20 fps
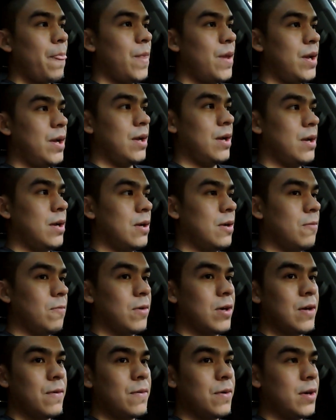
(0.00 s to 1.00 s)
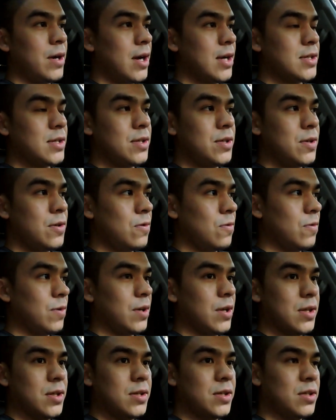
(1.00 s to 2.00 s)
and whatever it has to do
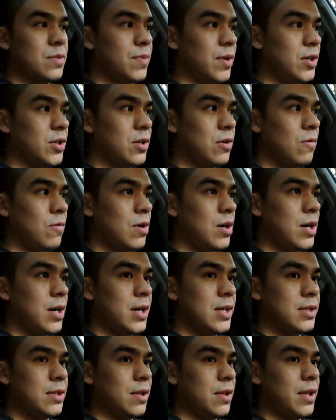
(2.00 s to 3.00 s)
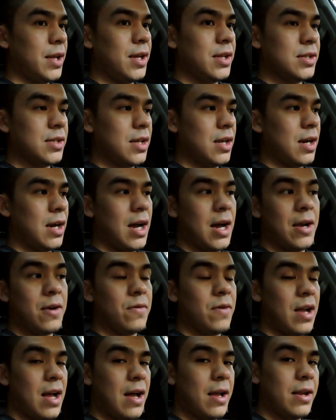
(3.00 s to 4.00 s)
with suspension wise and things that I
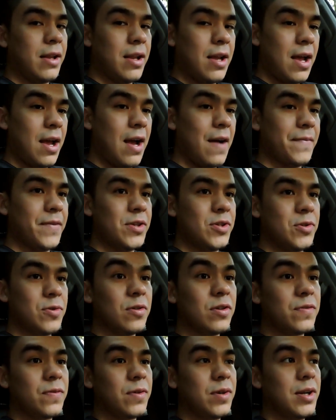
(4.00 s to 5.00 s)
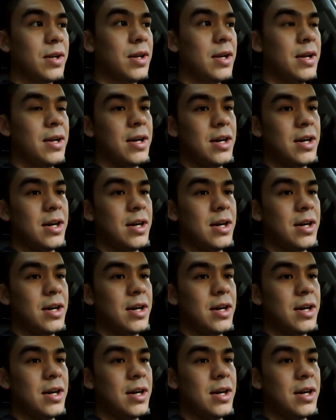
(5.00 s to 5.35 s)
don't have the tools for it,